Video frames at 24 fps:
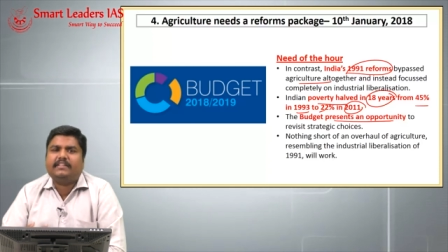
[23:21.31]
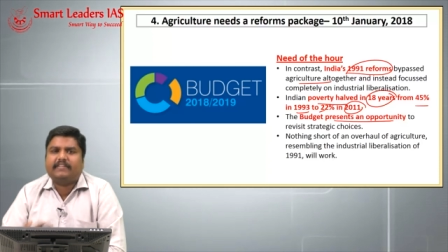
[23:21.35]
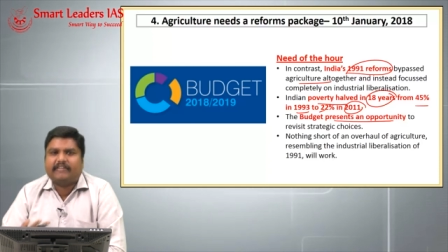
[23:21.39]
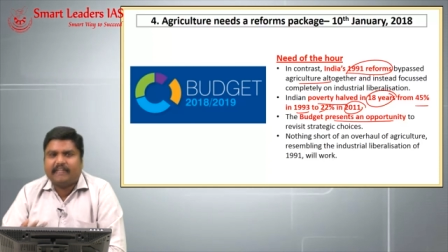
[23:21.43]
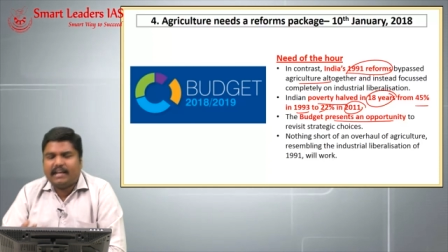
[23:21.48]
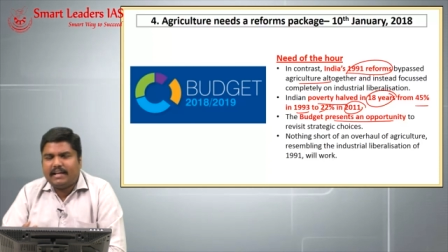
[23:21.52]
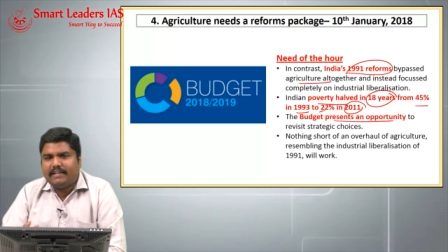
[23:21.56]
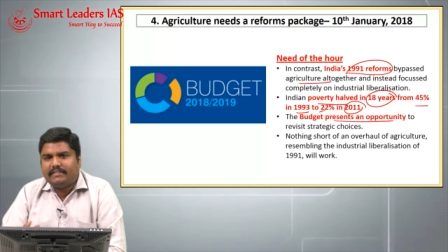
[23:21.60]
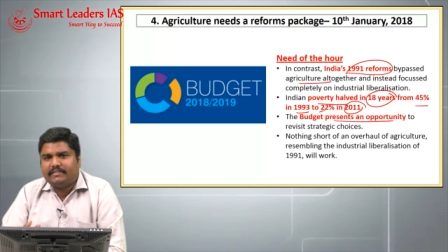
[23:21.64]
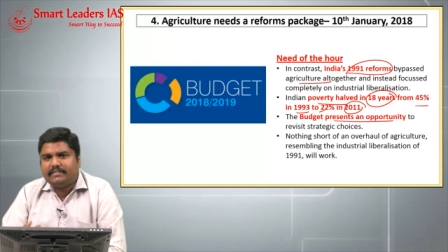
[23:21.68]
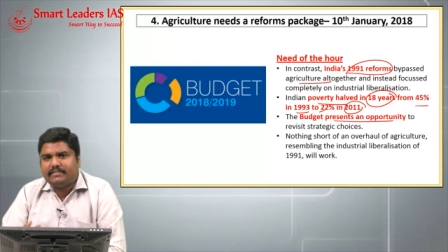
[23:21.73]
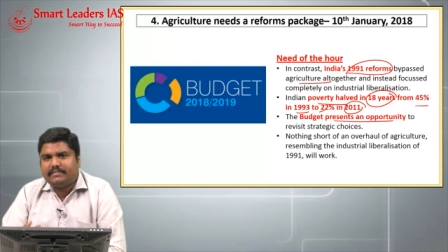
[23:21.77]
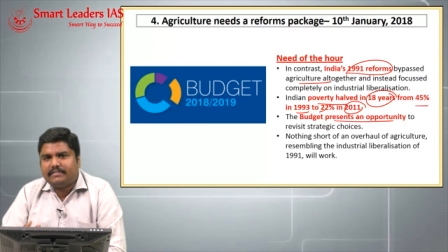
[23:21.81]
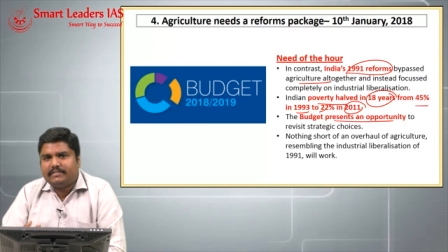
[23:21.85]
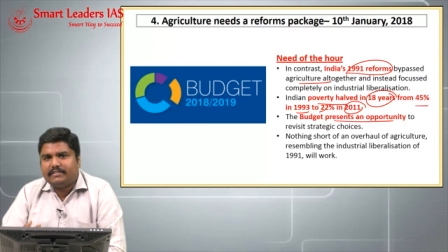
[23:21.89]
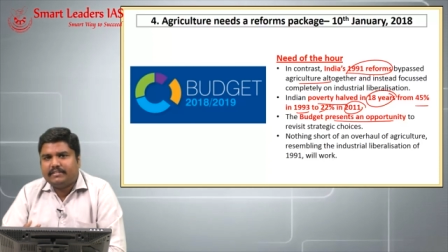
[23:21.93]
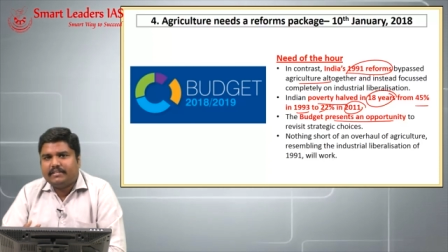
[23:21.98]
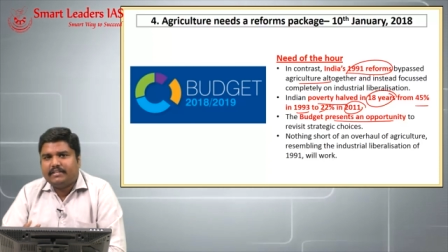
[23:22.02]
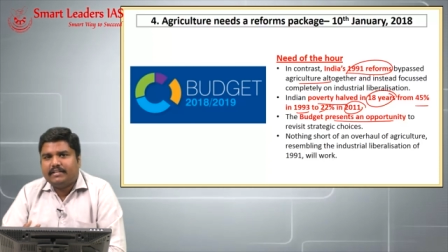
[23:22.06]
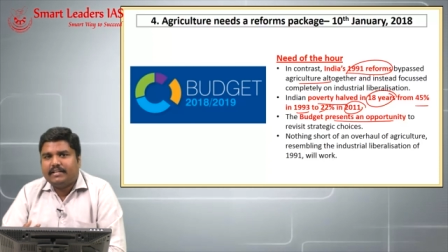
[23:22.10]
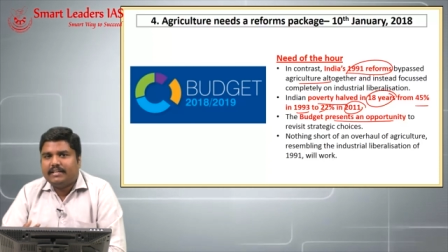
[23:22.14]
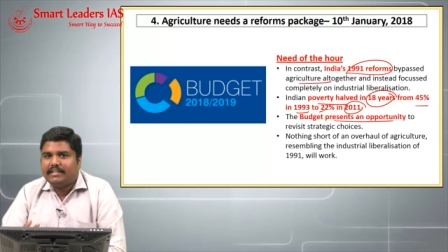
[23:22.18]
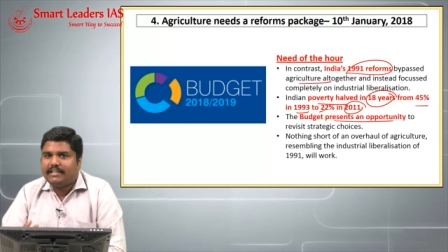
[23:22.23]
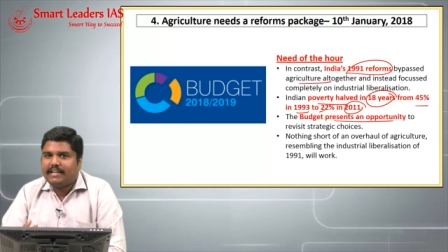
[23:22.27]
crisis
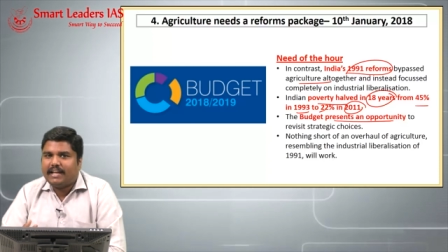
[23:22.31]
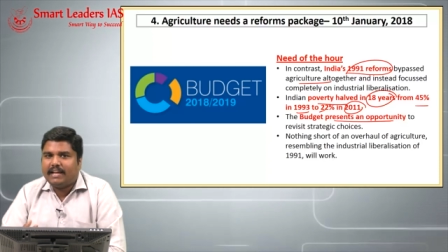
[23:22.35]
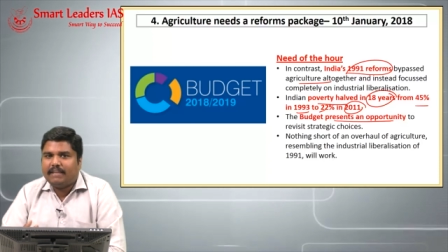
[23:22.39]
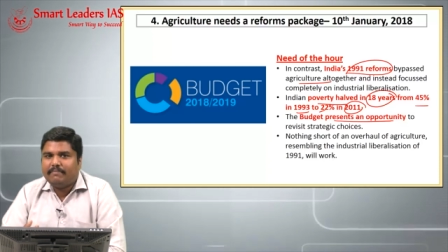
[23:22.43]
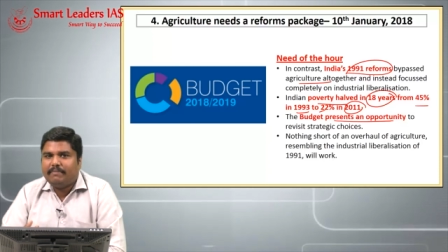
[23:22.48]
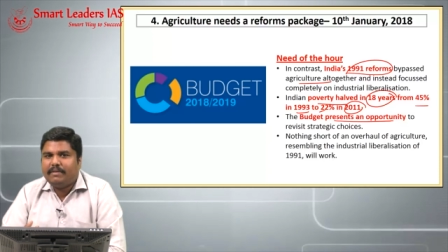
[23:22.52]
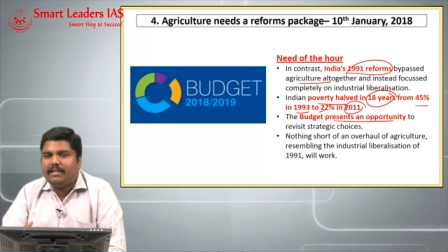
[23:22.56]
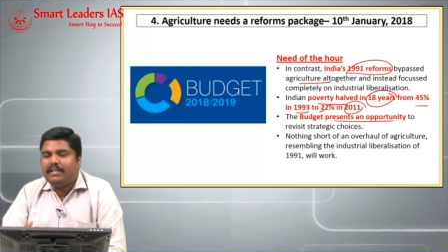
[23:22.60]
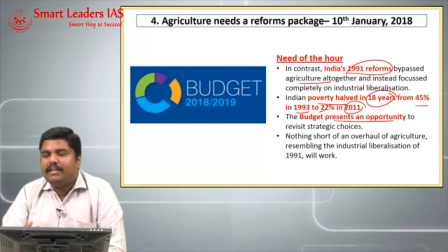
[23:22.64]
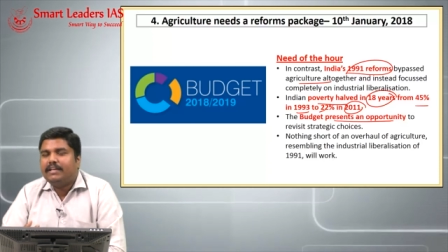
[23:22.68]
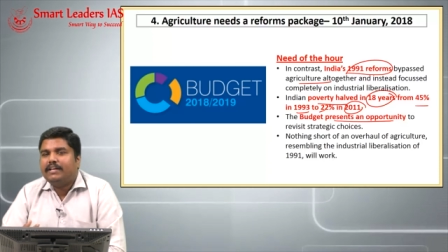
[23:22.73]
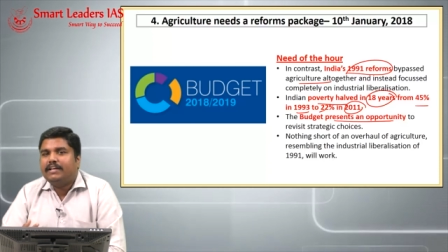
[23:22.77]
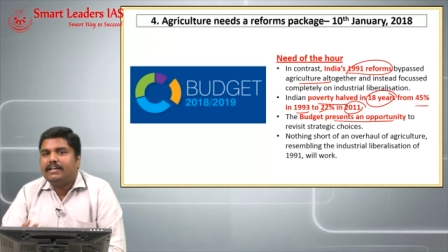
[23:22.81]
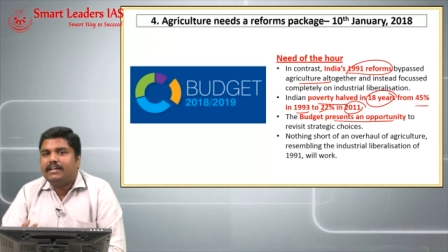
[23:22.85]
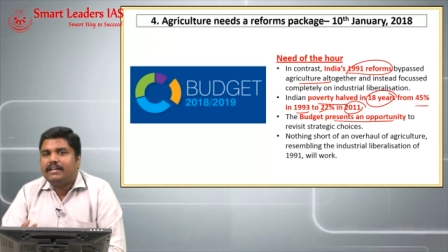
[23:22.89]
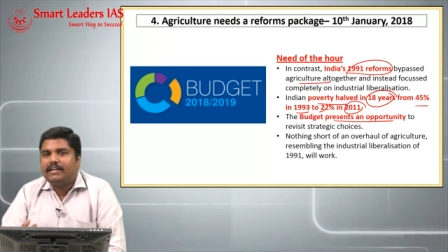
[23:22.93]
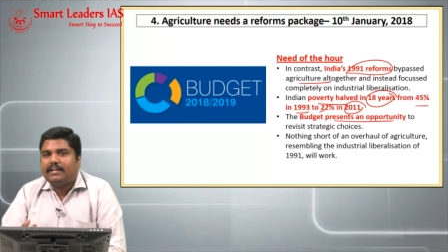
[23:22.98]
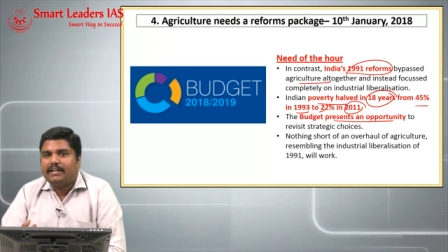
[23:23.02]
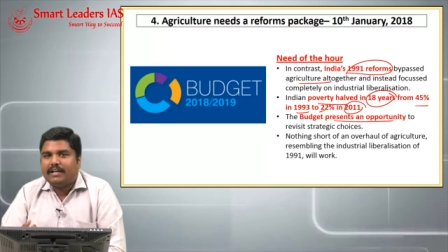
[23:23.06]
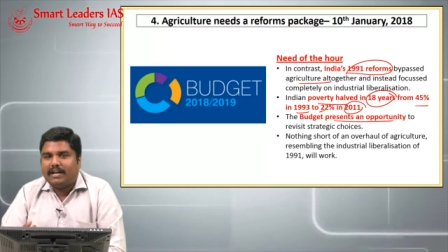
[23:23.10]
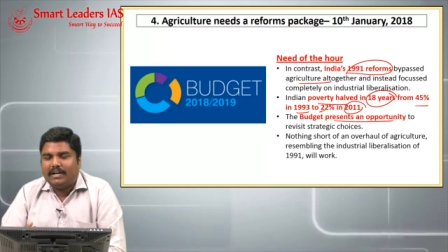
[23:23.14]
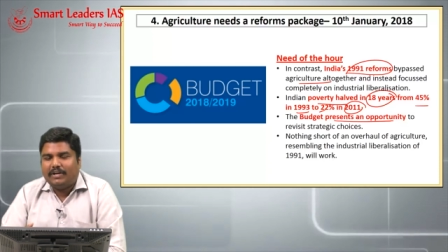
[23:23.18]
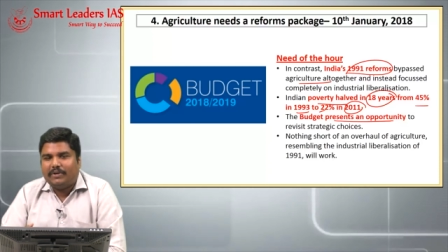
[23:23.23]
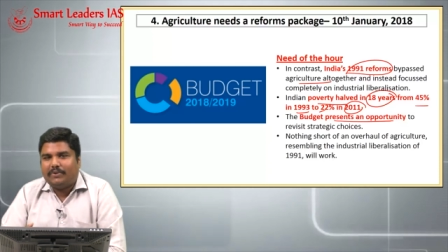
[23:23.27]
can be
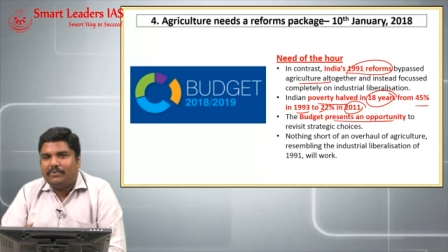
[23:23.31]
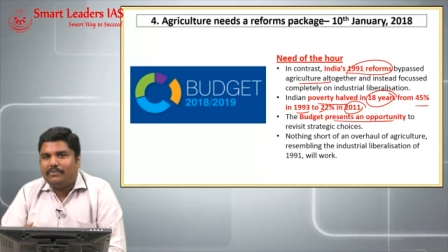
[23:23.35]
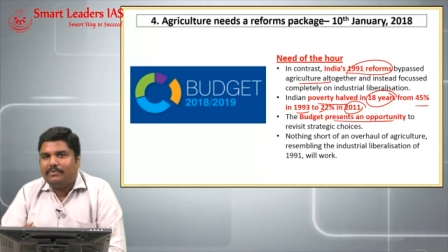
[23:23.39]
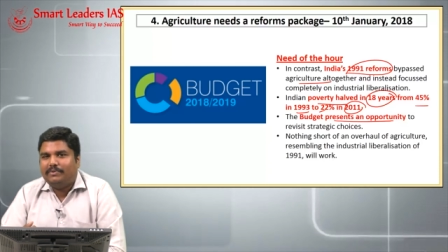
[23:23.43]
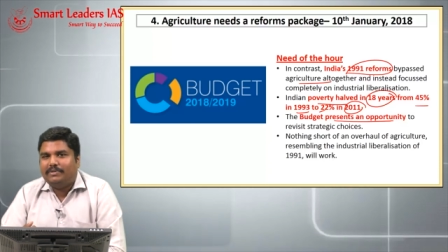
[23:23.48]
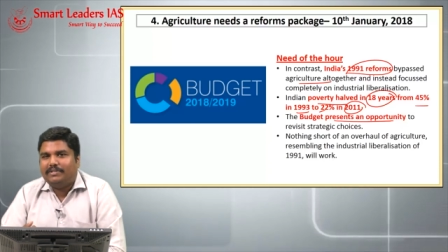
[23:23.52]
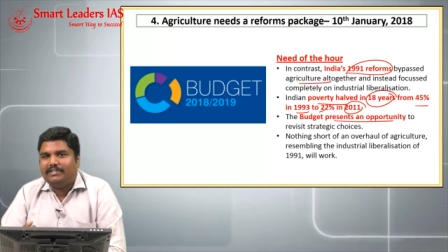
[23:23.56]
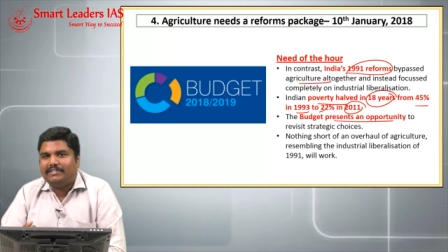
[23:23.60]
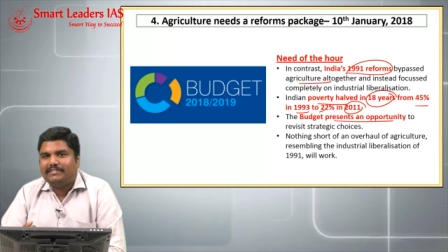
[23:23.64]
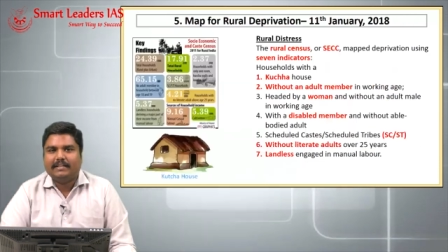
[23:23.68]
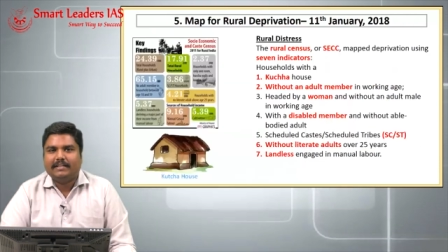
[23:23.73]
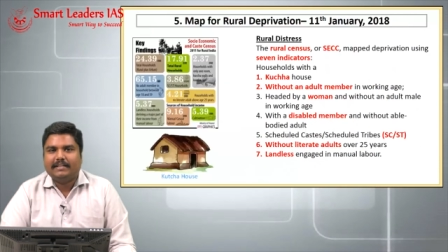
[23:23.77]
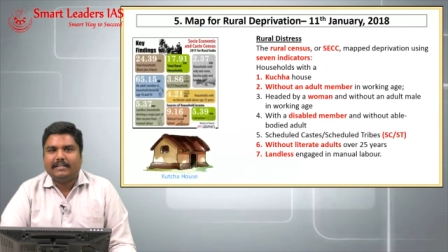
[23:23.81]
controlled.